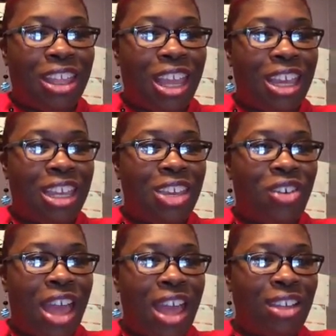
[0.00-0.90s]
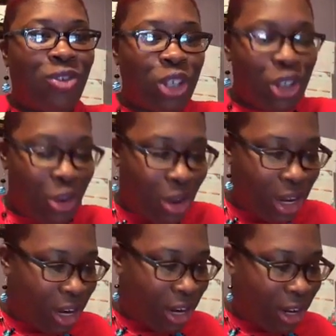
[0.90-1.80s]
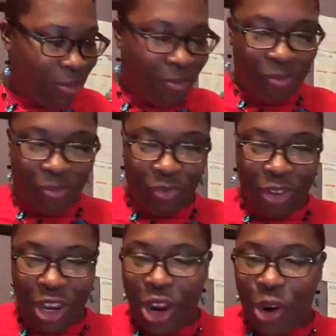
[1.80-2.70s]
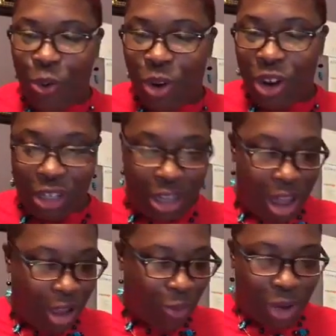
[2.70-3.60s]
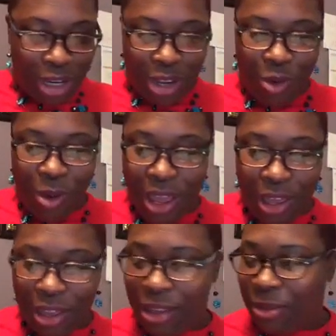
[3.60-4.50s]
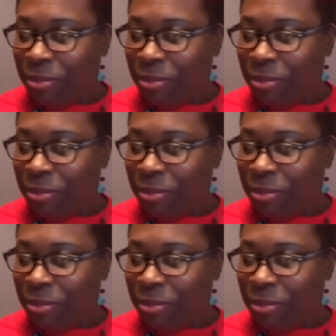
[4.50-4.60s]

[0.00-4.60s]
Thank you guys for joining. We're going to talk really quick.